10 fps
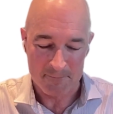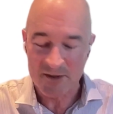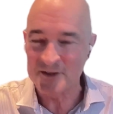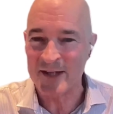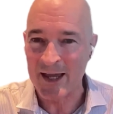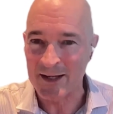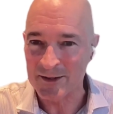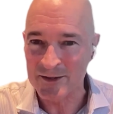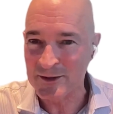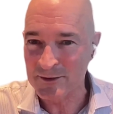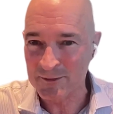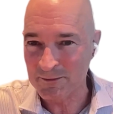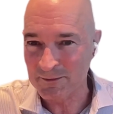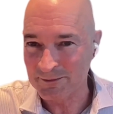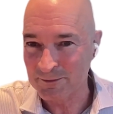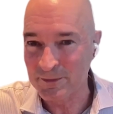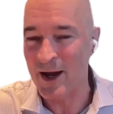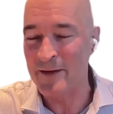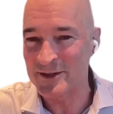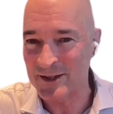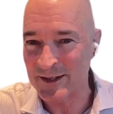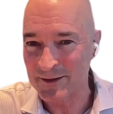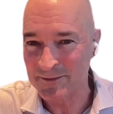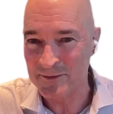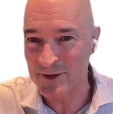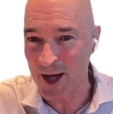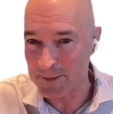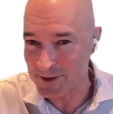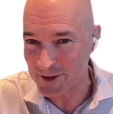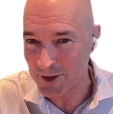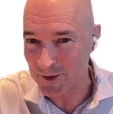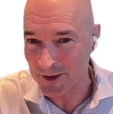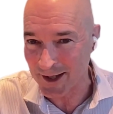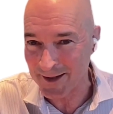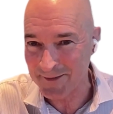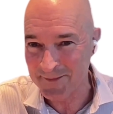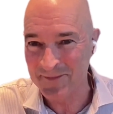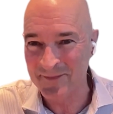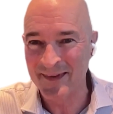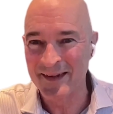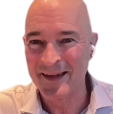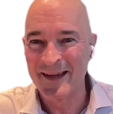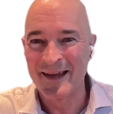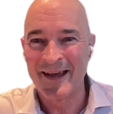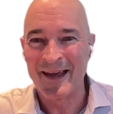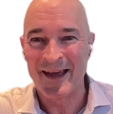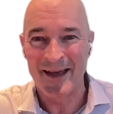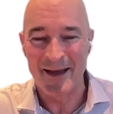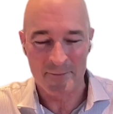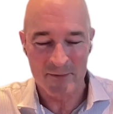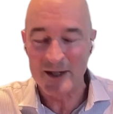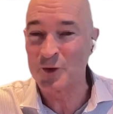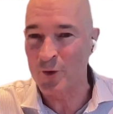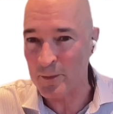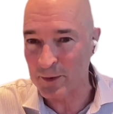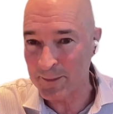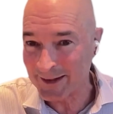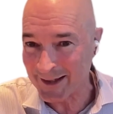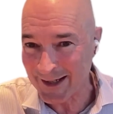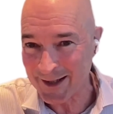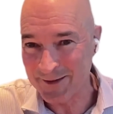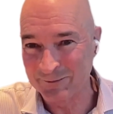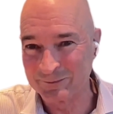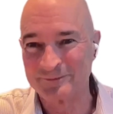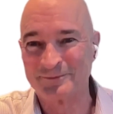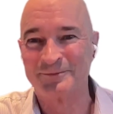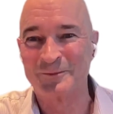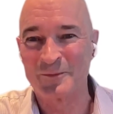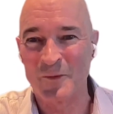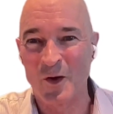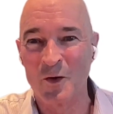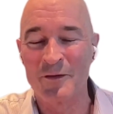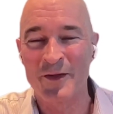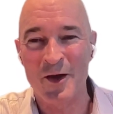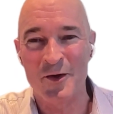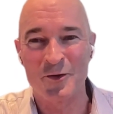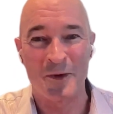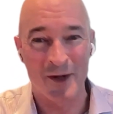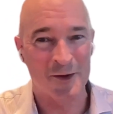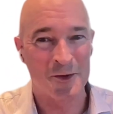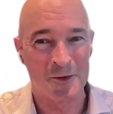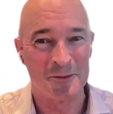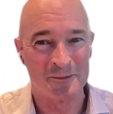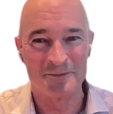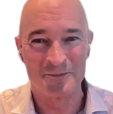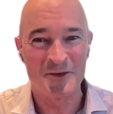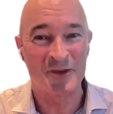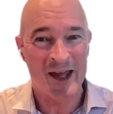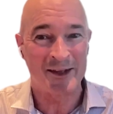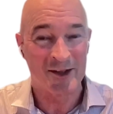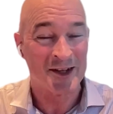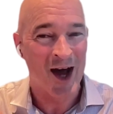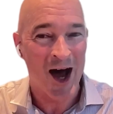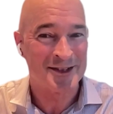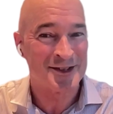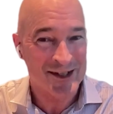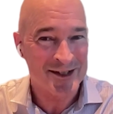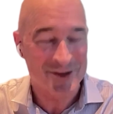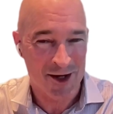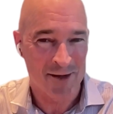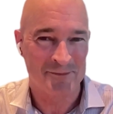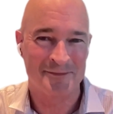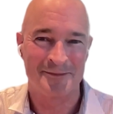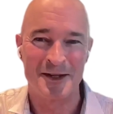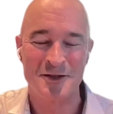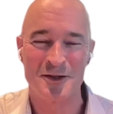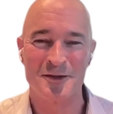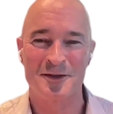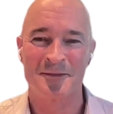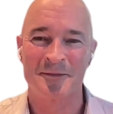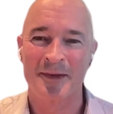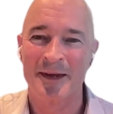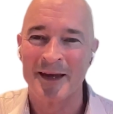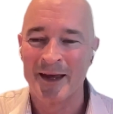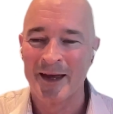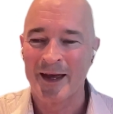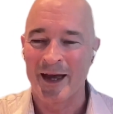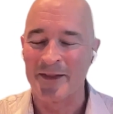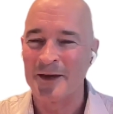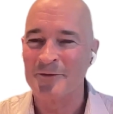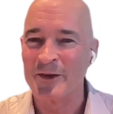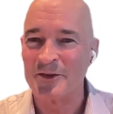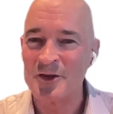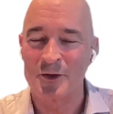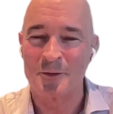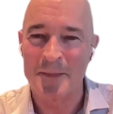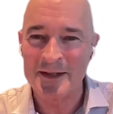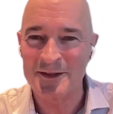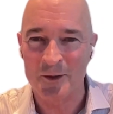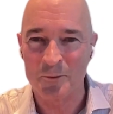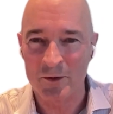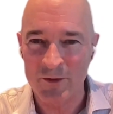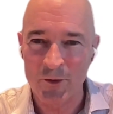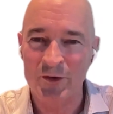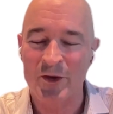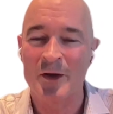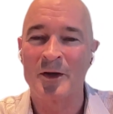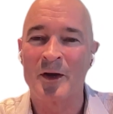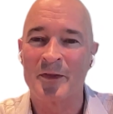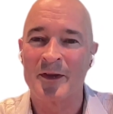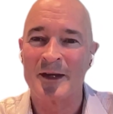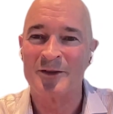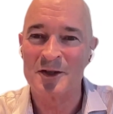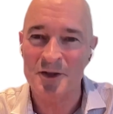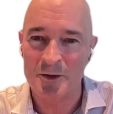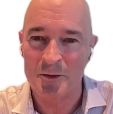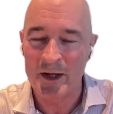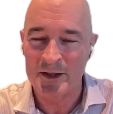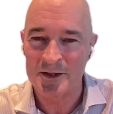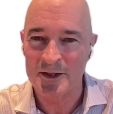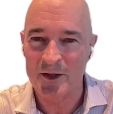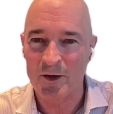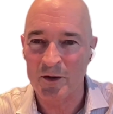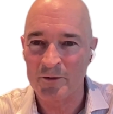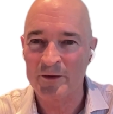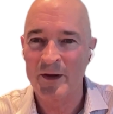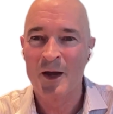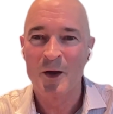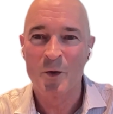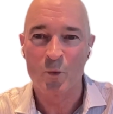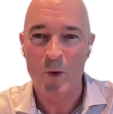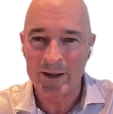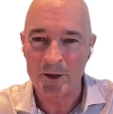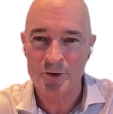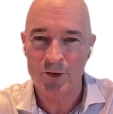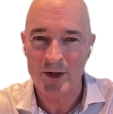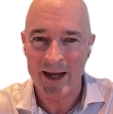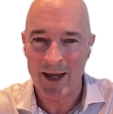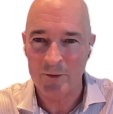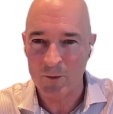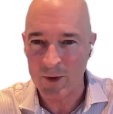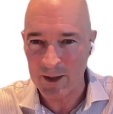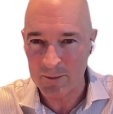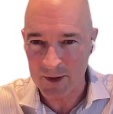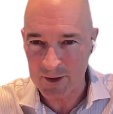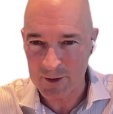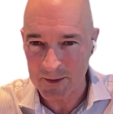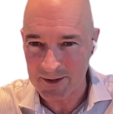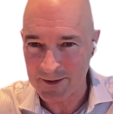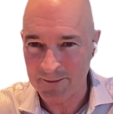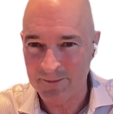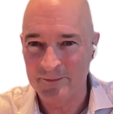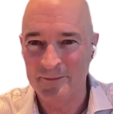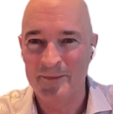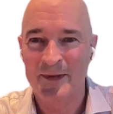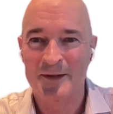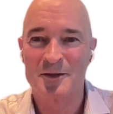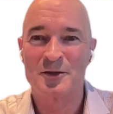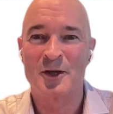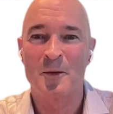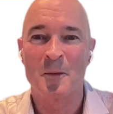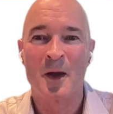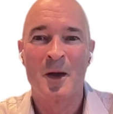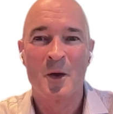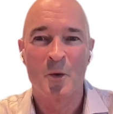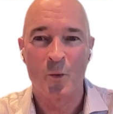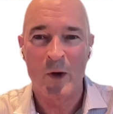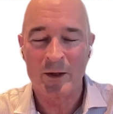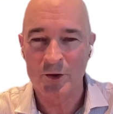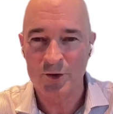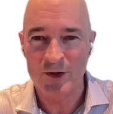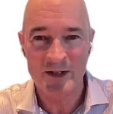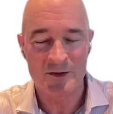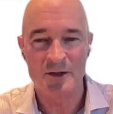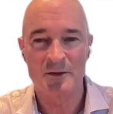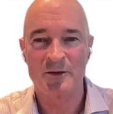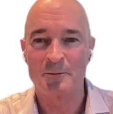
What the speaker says: standards, privacy, cybersecurity, interoperability, all of those what I call standard IT type issues. Mm. And then for digital medtech, we've also got the additional ones of regulatory and reimbursement. So regulatory in terms